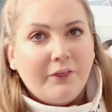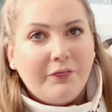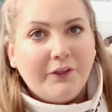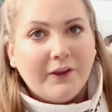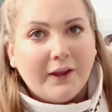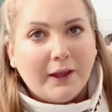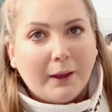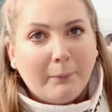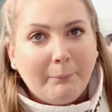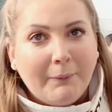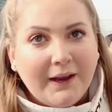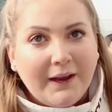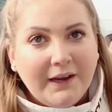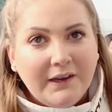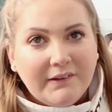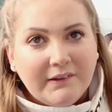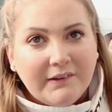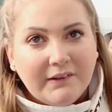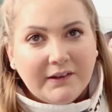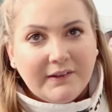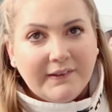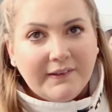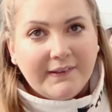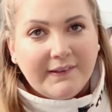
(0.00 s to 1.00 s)
I think I might
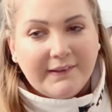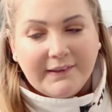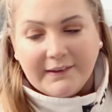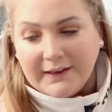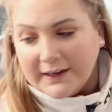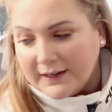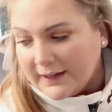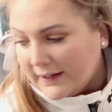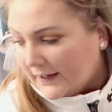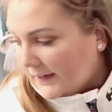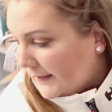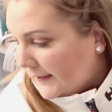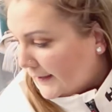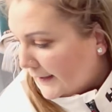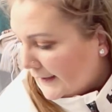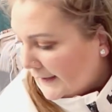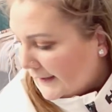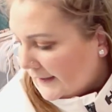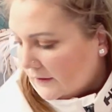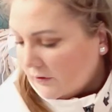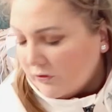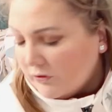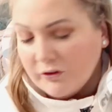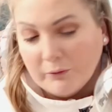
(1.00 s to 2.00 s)
stick it in
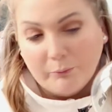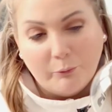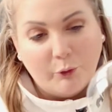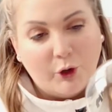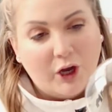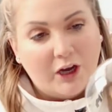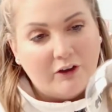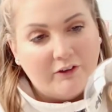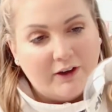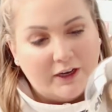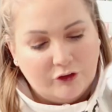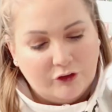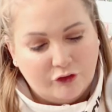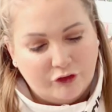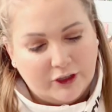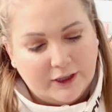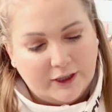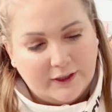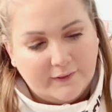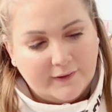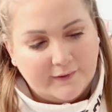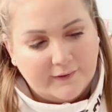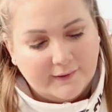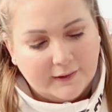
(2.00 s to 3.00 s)
here somewhere
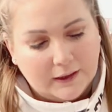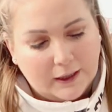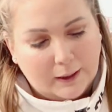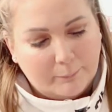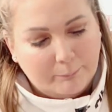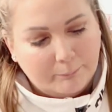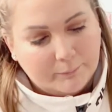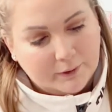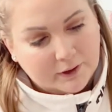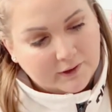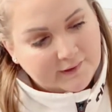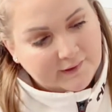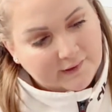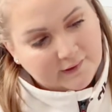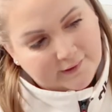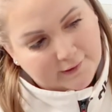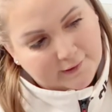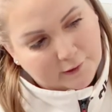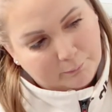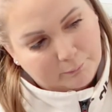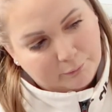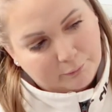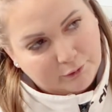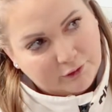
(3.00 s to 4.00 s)
actually, this lamp, because it's
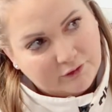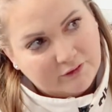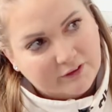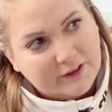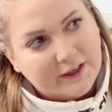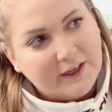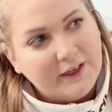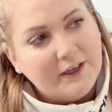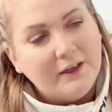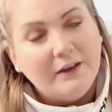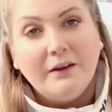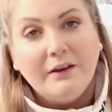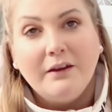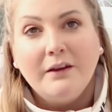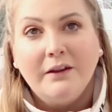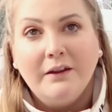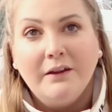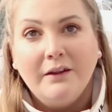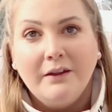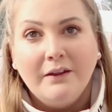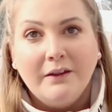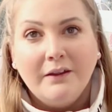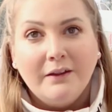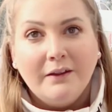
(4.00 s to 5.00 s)
so pretty.
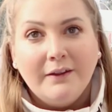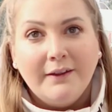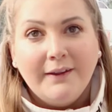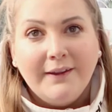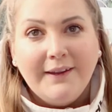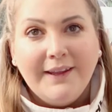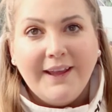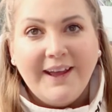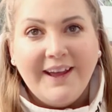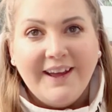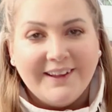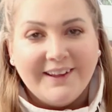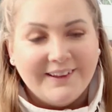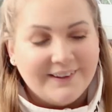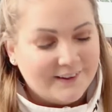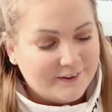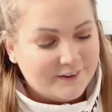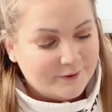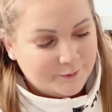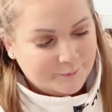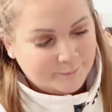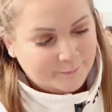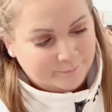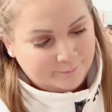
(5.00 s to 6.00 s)
Yeah.
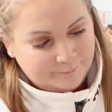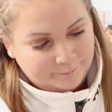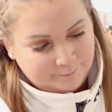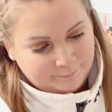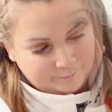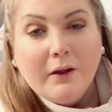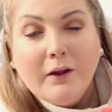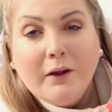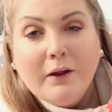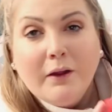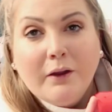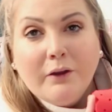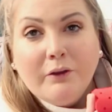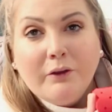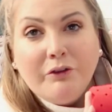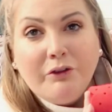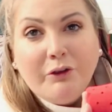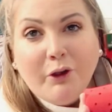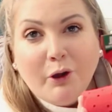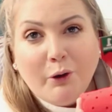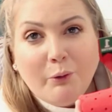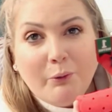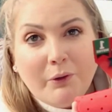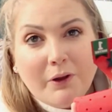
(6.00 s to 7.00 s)

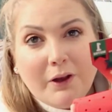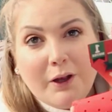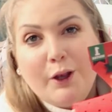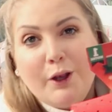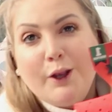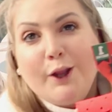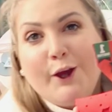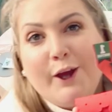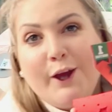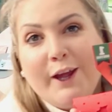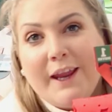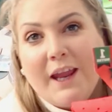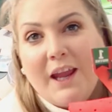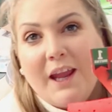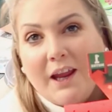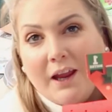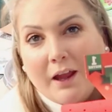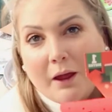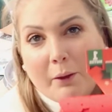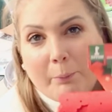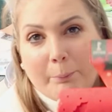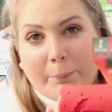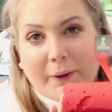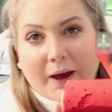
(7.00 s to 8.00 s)
So
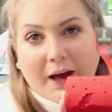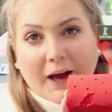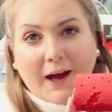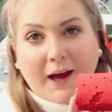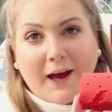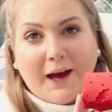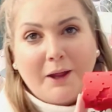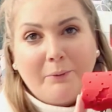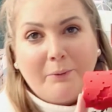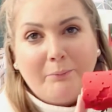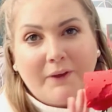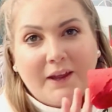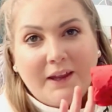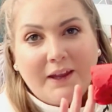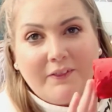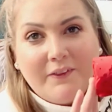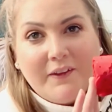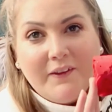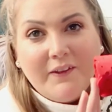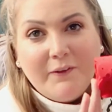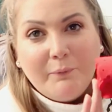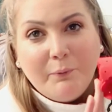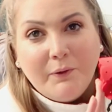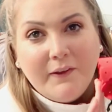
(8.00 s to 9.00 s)
lurking behind me,
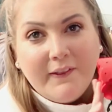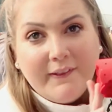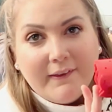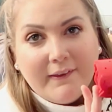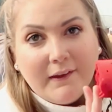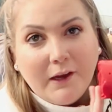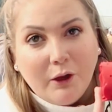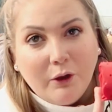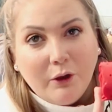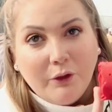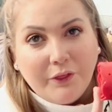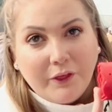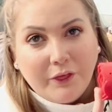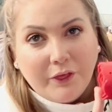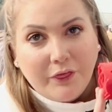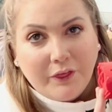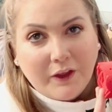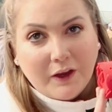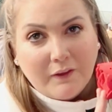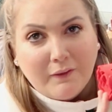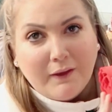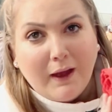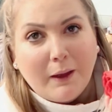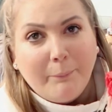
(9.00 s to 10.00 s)
this was the other
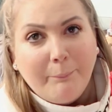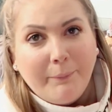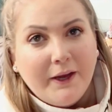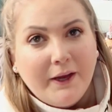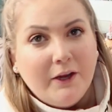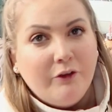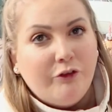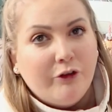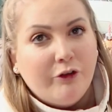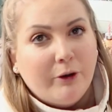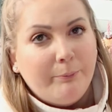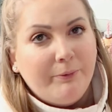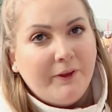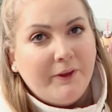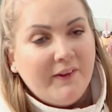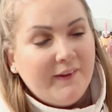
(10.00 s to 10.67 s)
thing that I picked up.